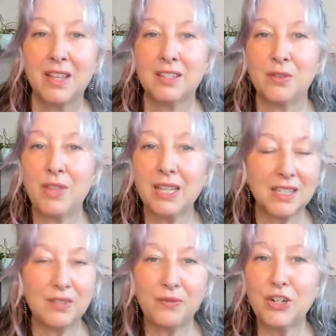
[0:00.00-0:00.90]
So
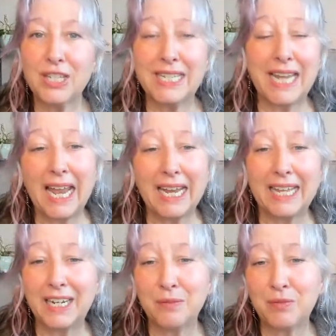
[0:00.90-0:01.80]
that's the first day.
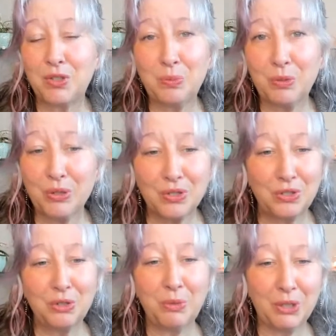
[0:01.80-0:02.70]
And I'm super,
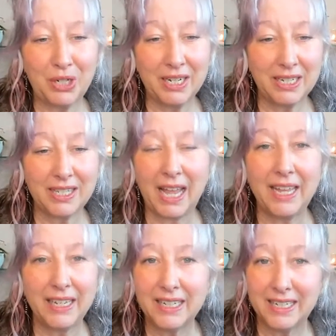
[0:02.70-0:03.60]
super
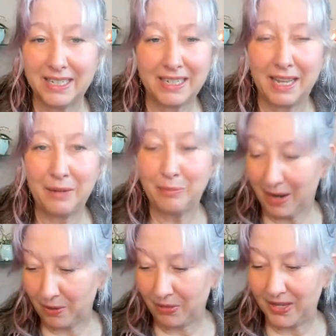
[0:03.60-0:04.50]
excited
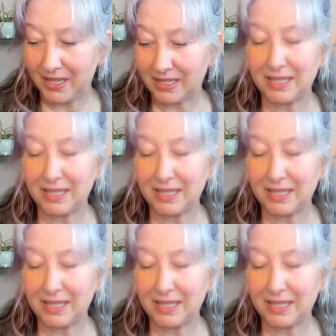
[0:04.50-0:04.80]
about this.